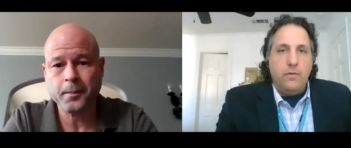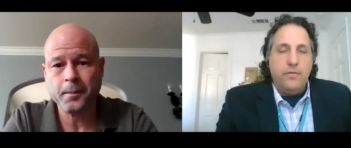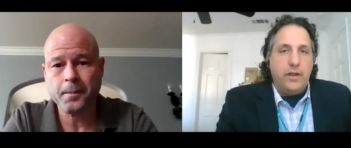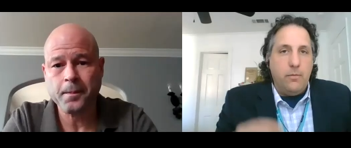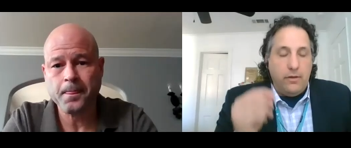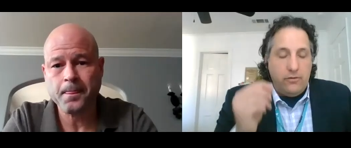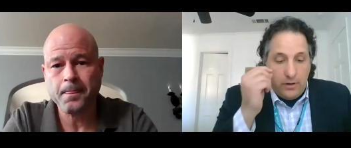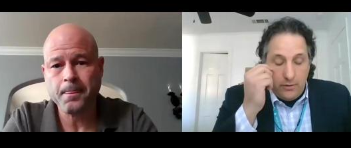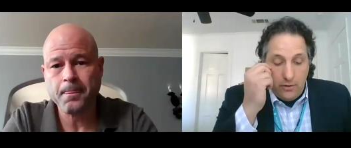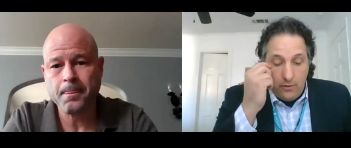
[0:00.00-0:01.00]
Speaker 1: One thing you
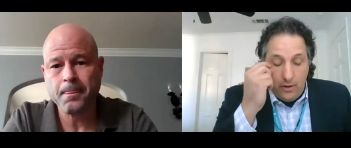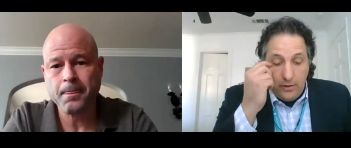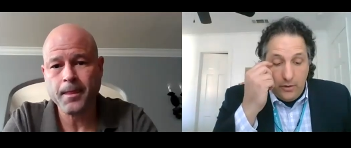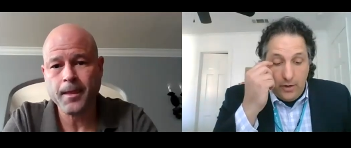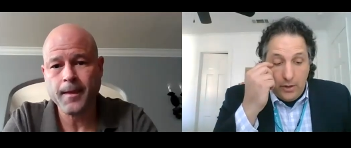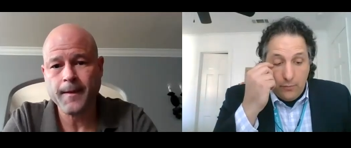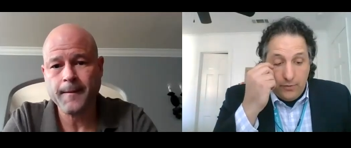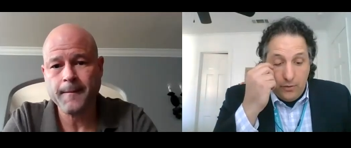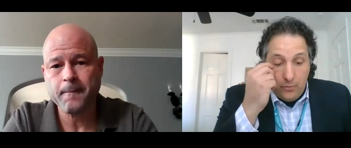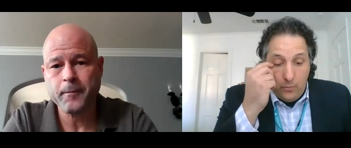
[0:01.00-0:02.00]
mentioned in your in your
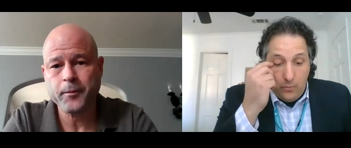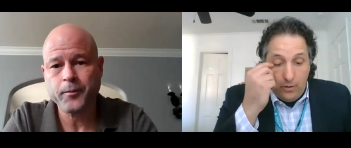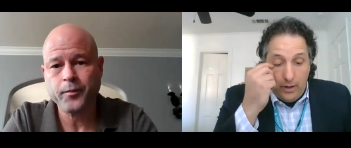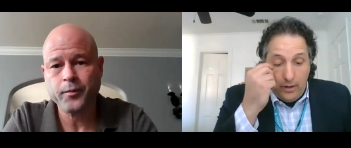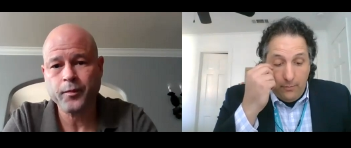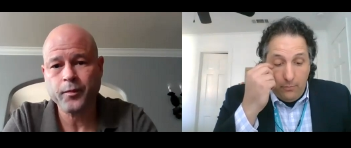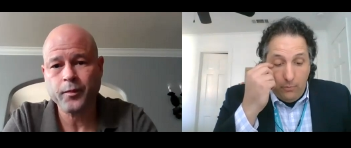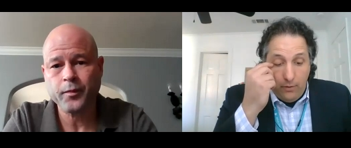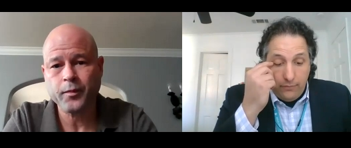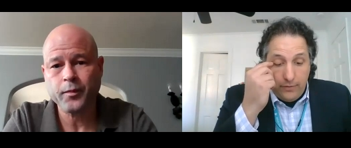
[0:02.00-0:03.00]
interview um,
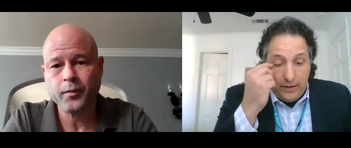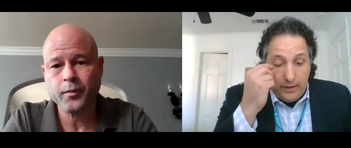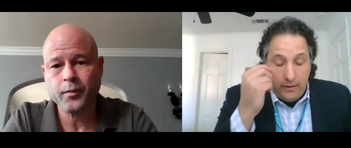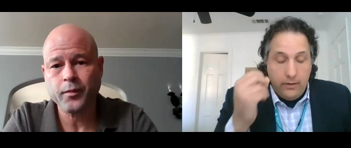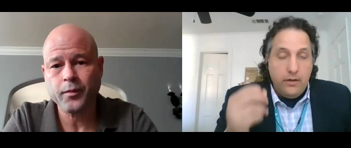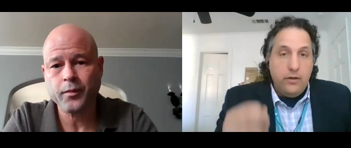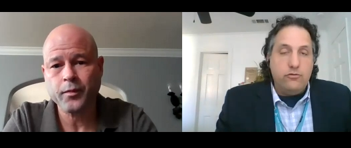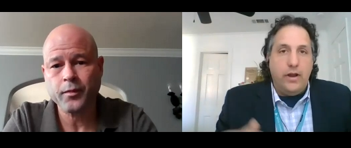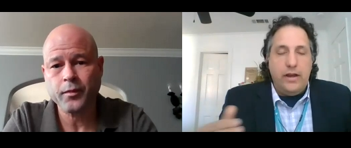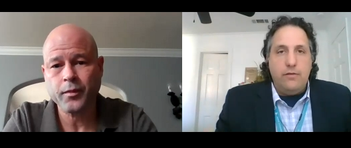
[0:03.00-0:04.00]
was the
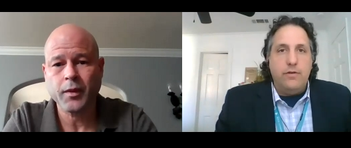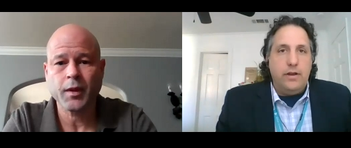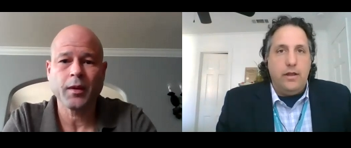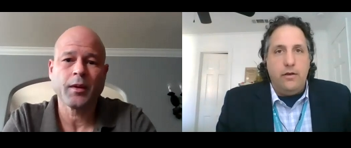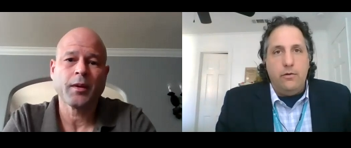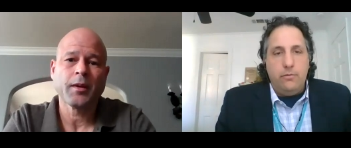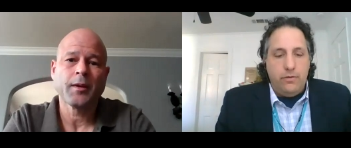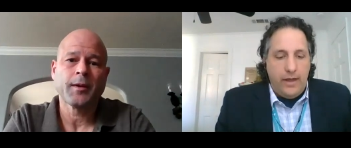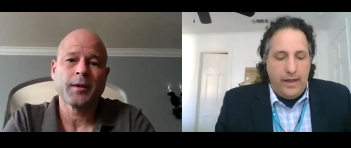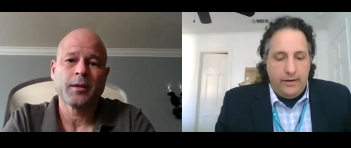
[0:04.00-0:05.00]
training video
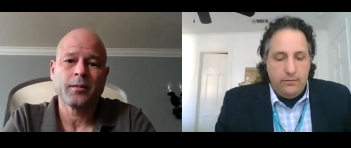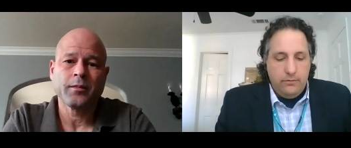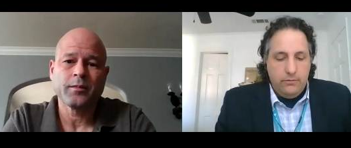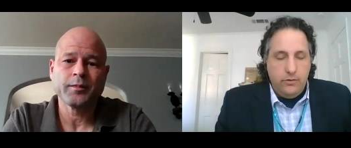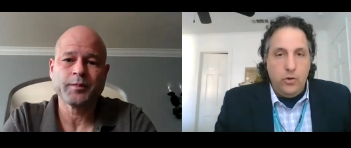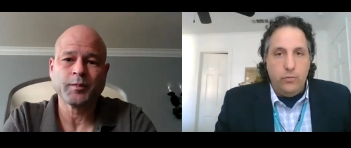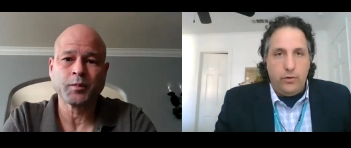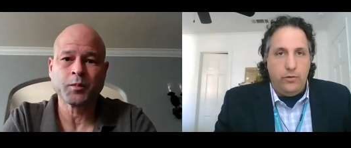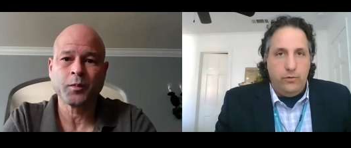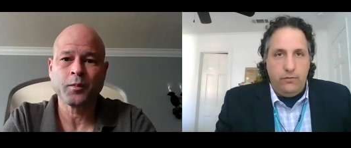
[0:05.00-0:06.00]
that new
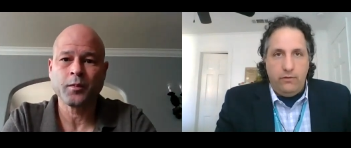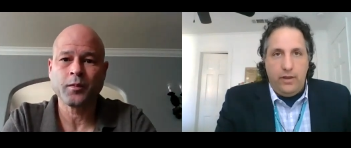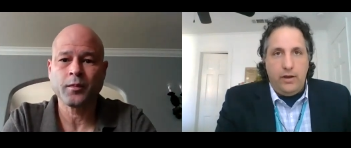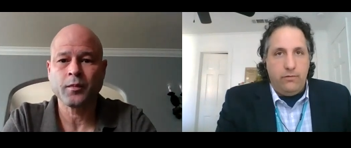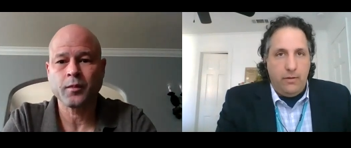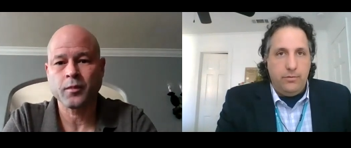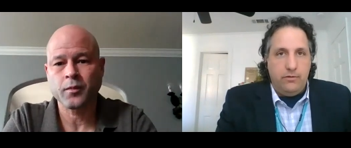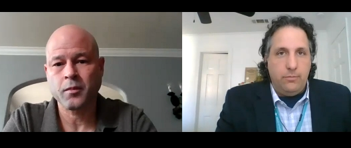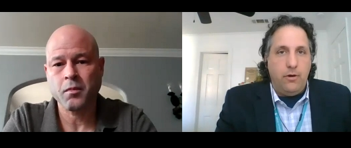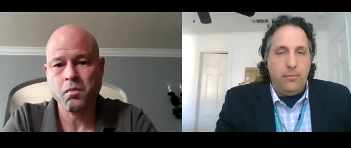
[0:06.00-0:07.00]
recruits in San Jose
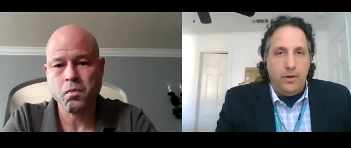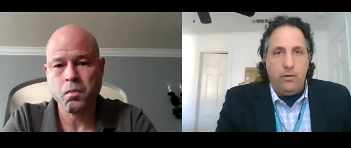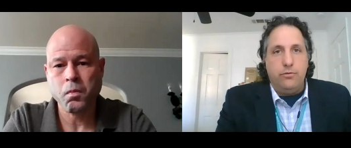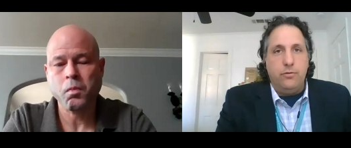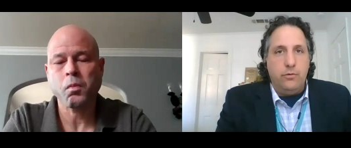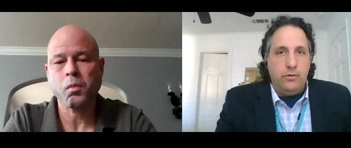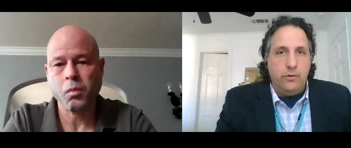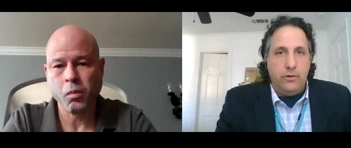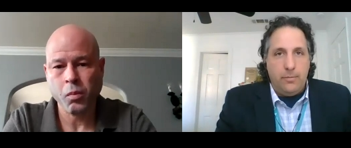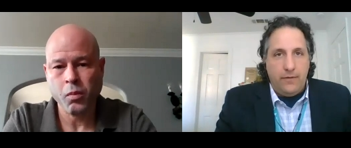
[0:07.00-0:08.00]
Police Department go through to
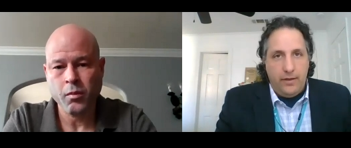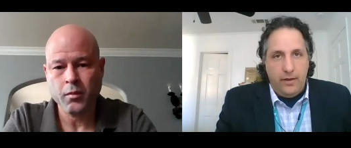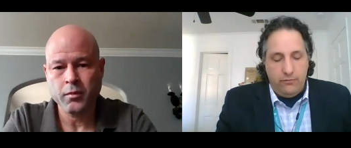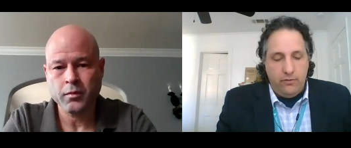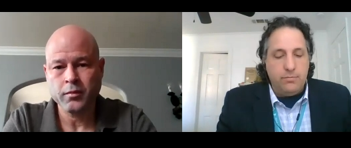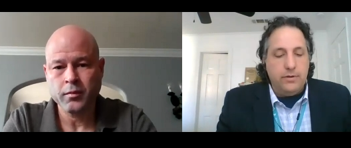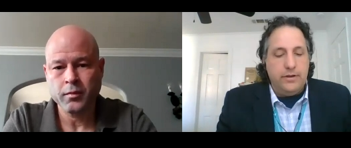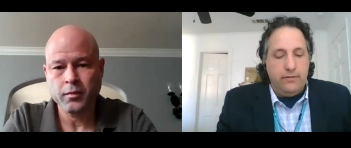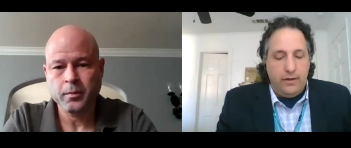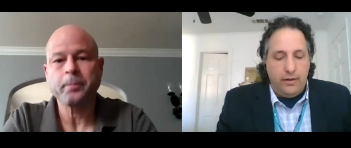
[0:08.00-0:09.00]
learn about the history of
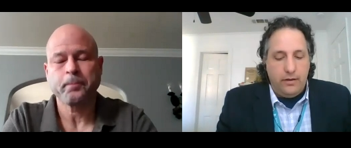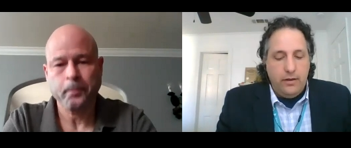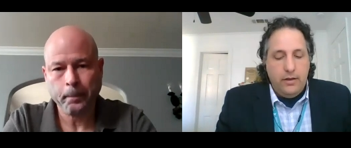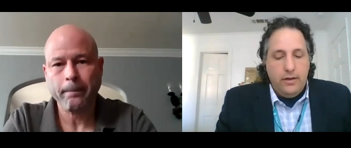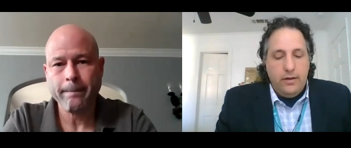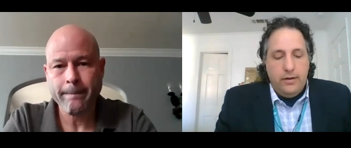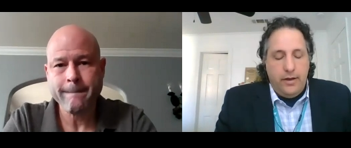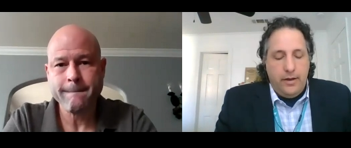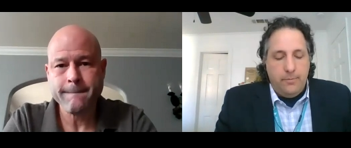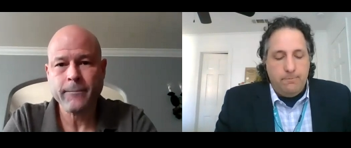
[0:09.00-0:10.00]
policing.
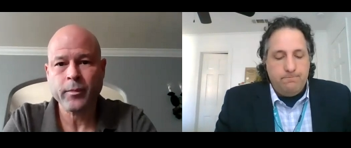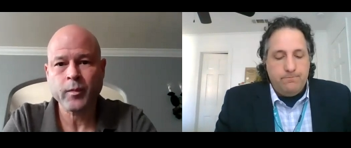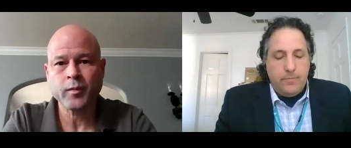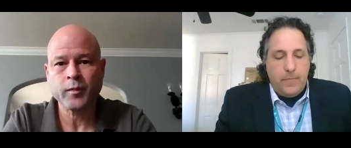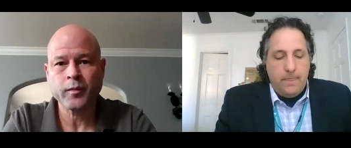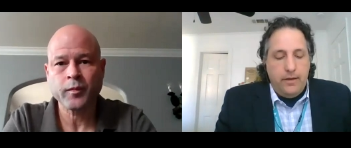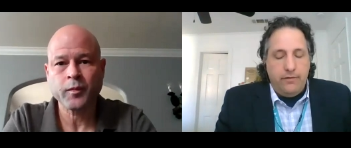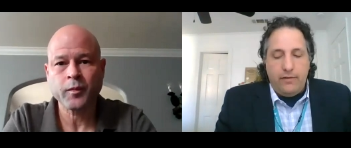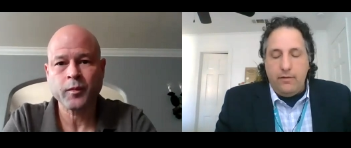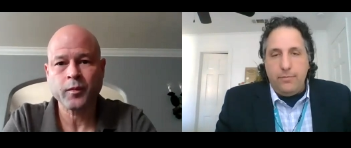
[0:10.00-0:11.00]
Um,
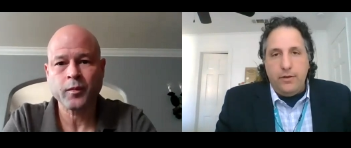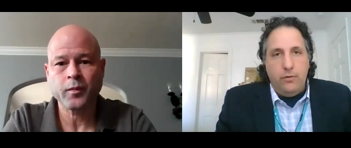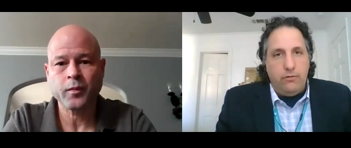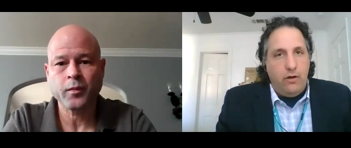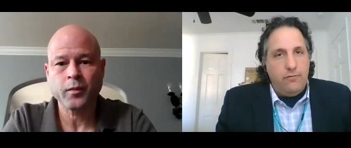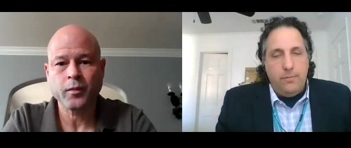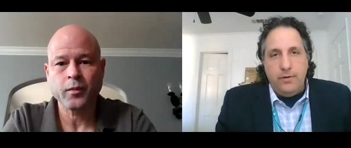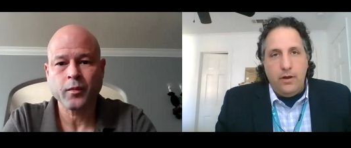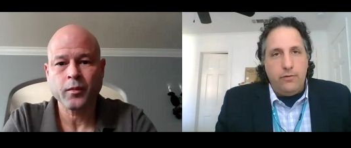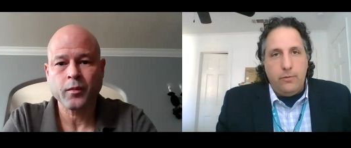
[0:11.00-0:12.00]
is that something you saw from
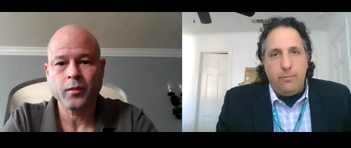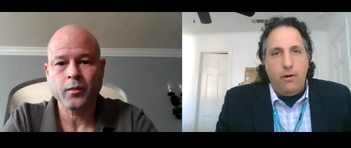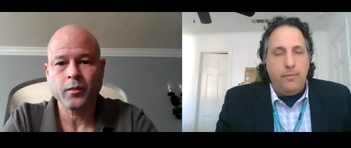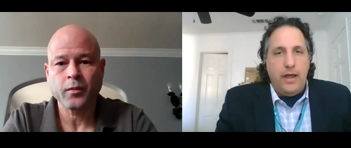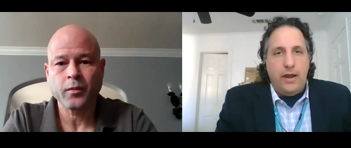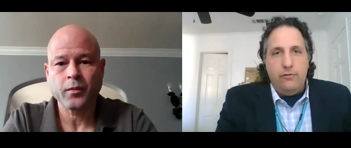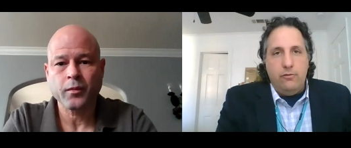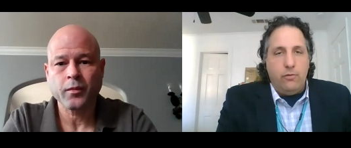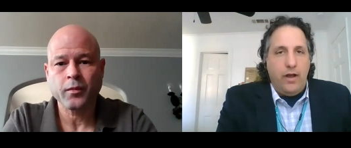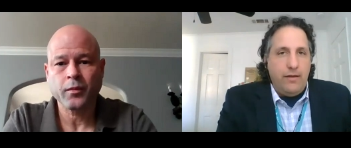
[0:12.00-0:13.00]
another department? How did
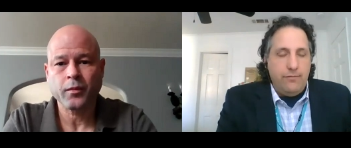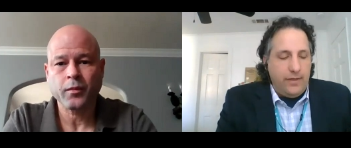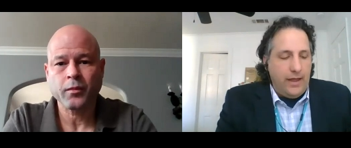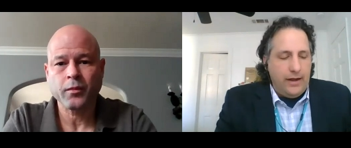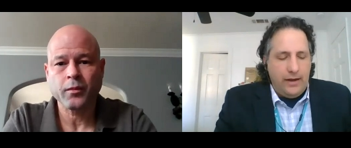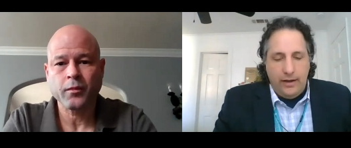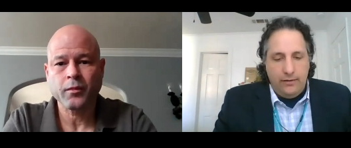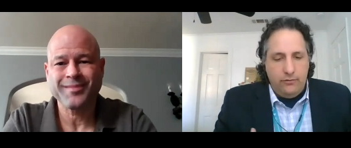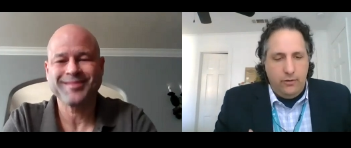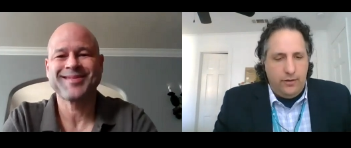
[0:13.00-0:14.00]
you arrive at that? And,
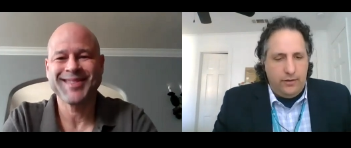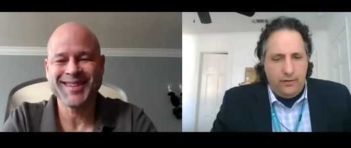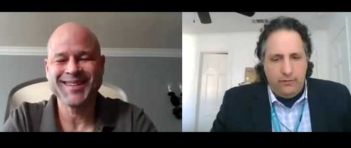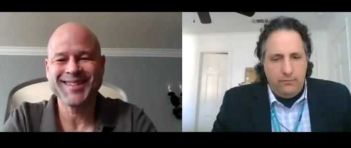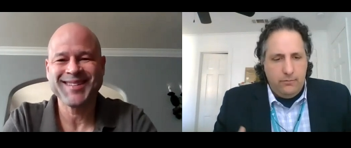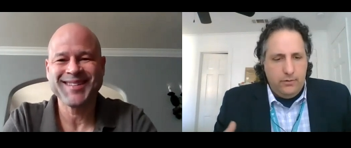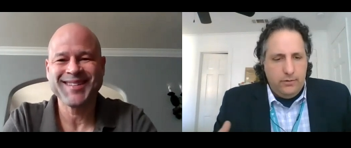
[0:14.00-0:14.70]
and do you think that's